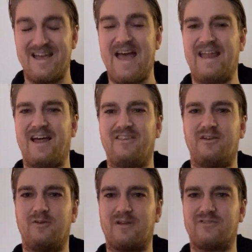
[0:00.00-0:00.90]
And either
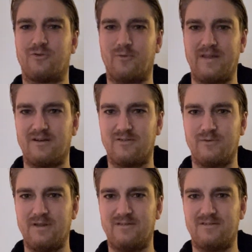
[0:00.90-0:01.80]
you can surrender to
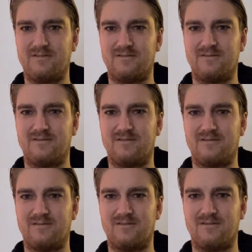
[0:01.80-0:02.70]
it
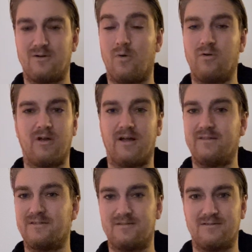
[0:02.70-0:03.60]
or not,
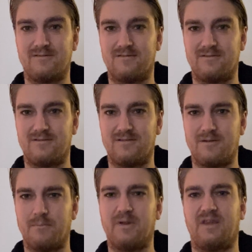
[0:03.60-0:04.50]

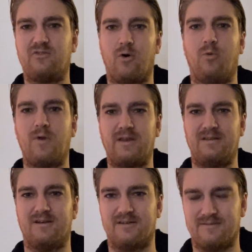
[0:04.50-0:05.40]
but it's already
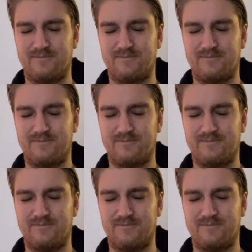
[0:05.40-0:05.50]
done.